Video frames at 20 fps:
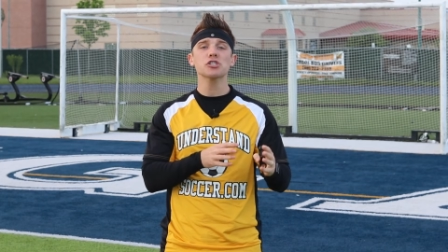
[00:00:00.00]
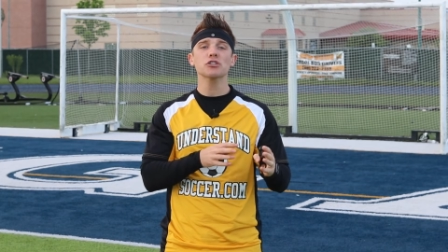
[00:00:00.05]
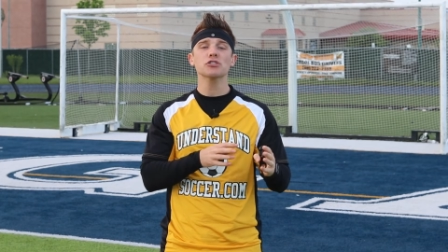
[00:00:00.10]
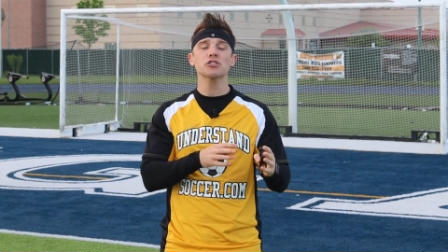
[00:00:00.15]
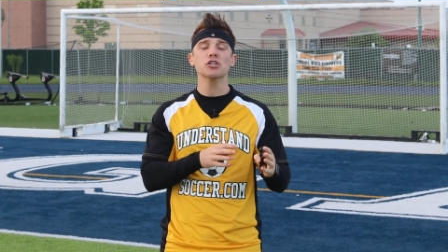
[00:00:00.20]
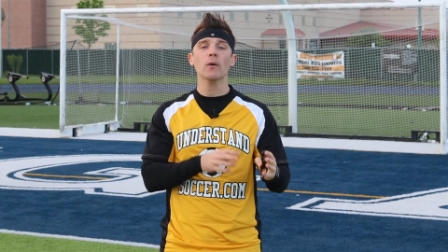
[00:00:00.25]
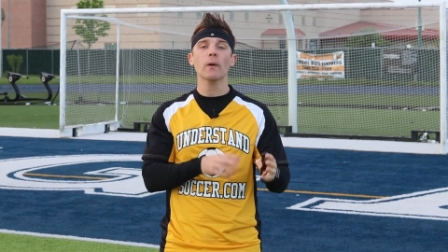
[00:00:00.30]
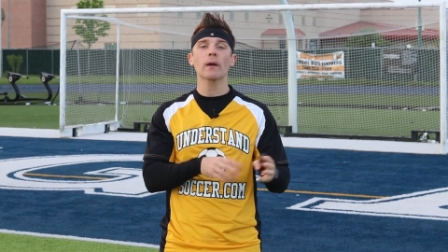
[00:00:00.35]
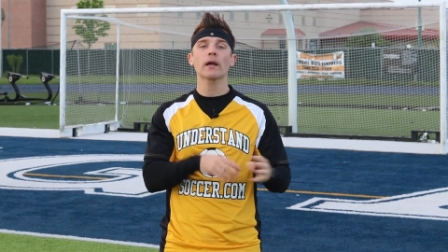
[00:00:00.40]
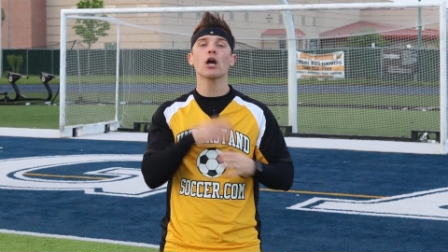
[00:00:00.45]
are
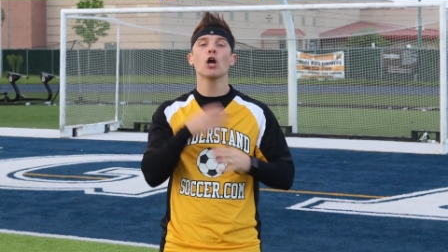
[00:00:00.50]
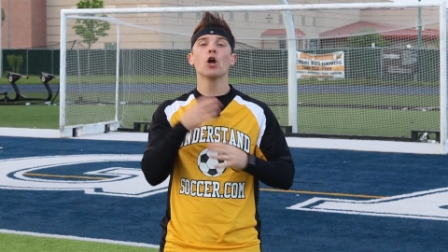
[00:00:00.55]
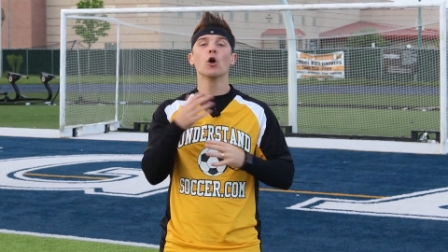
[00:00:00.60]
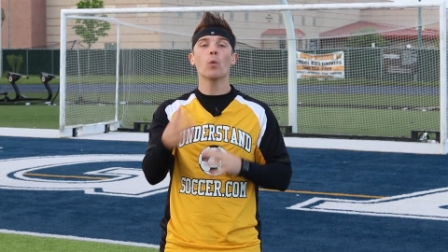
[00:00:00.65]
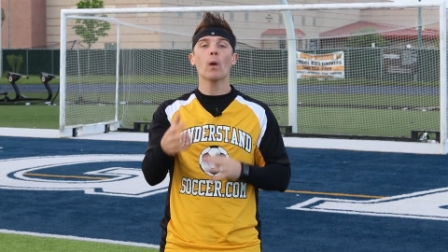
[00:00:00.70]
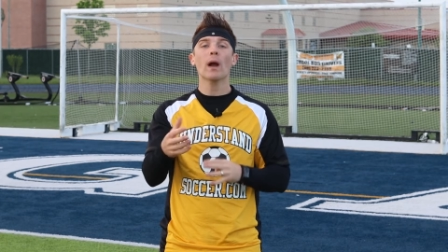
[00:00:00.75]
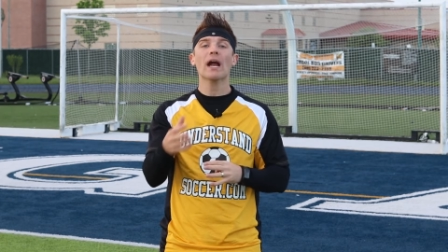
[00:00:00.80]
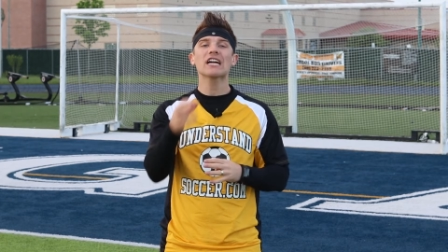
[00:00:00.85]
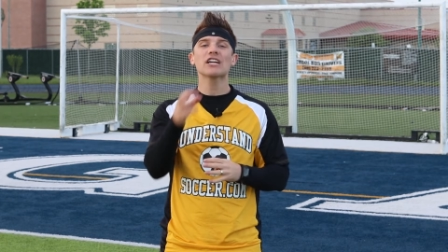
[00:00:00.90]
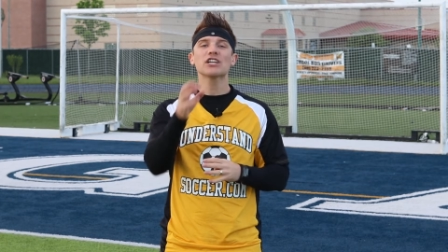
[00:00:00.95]
doing
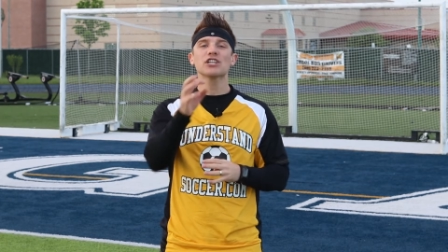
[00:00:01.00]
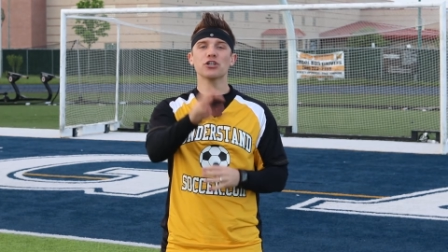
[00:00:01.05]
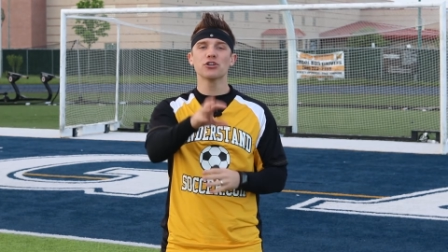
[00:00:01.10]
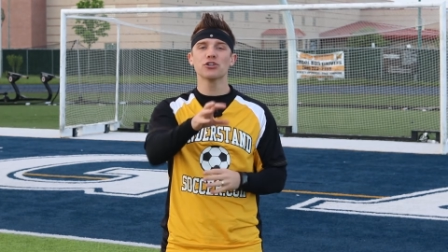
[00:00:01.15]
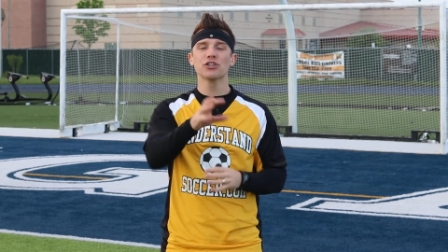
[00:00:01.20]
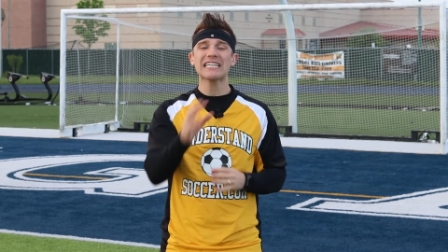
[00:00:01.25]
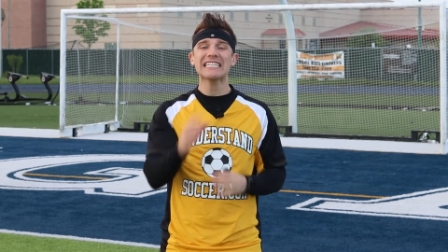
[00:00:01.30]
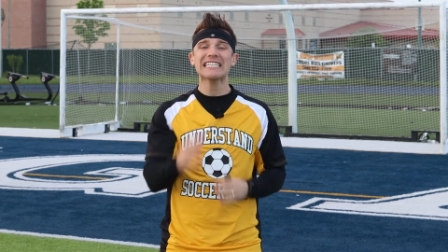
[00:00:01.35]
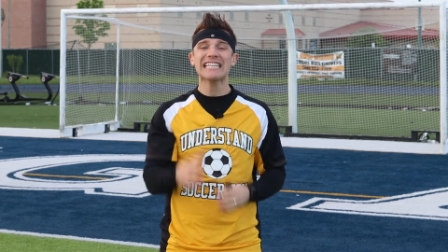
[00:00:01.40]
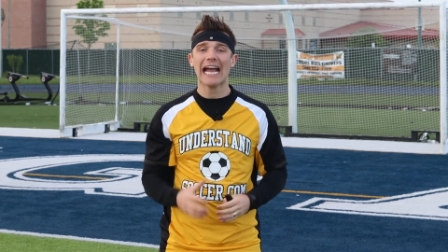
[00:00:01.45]
where you'll
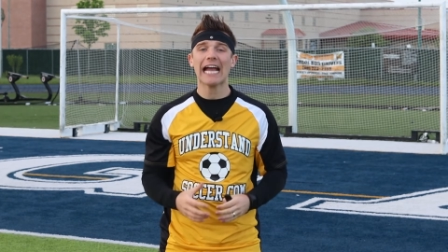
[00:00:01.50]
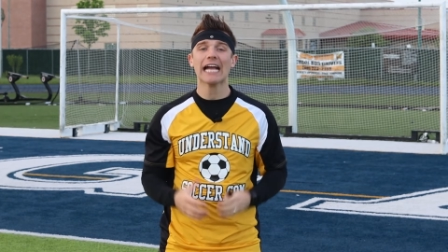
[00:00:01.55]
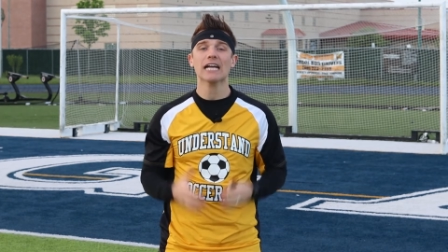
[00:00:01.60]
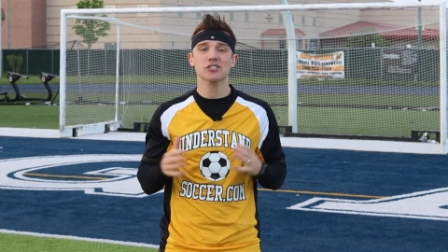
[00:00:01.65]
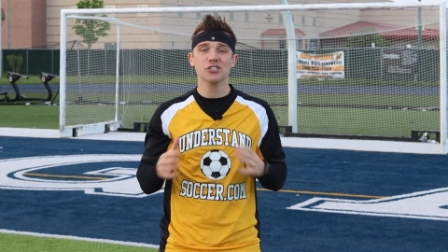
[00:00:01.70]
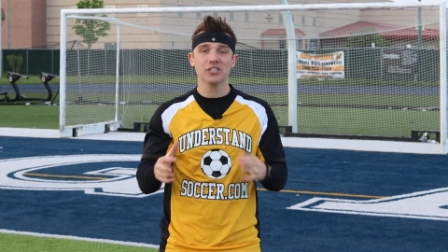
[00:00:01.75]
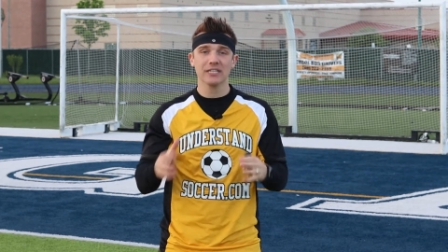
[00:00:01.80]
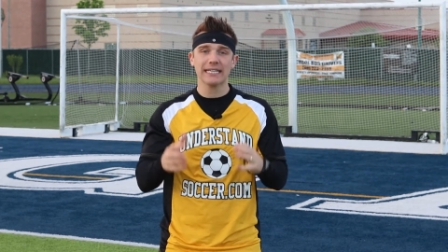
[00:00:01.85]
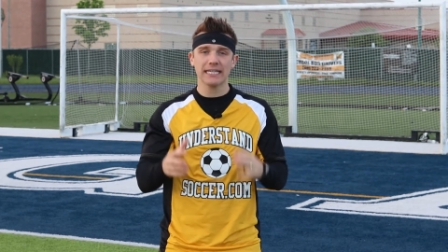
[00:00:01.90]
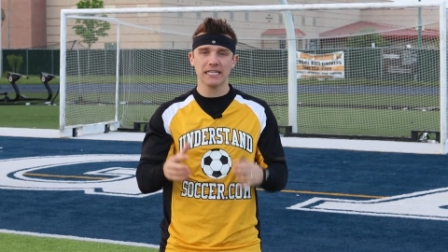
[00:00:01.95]
need to
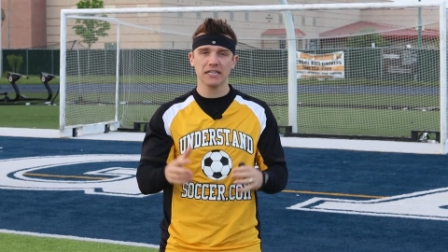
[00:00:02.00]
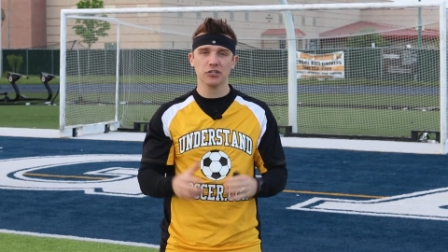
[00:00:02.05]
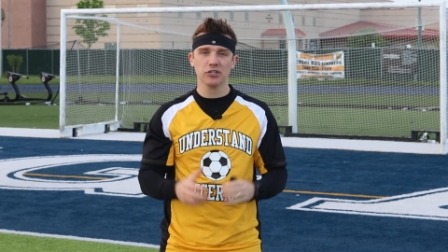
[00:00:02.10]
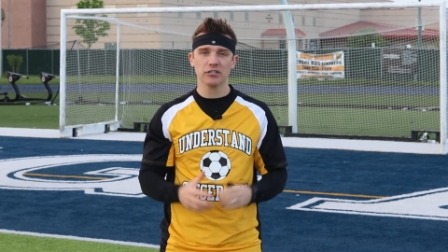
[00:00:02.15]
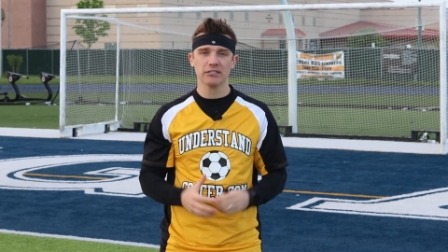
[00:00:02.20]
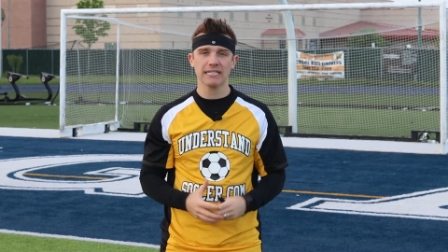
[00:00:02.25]
actually get their